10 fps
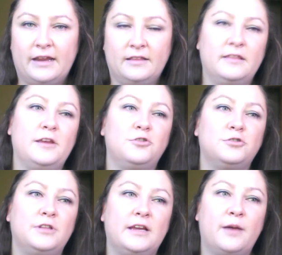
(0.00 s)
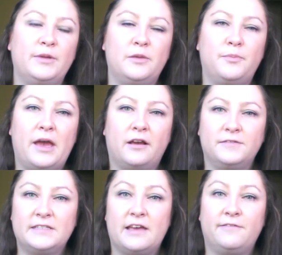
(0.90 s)
and they usually come in a pack
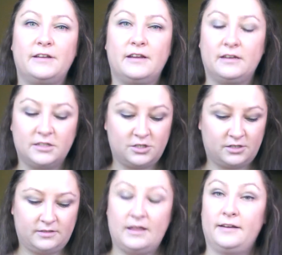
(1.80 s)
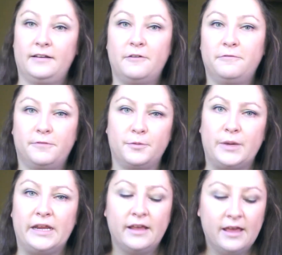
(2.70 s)
of 7, and it's just not enough for
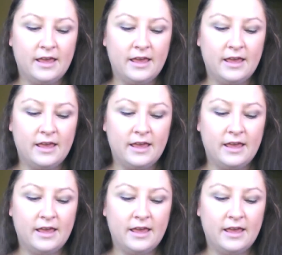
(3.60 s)
me.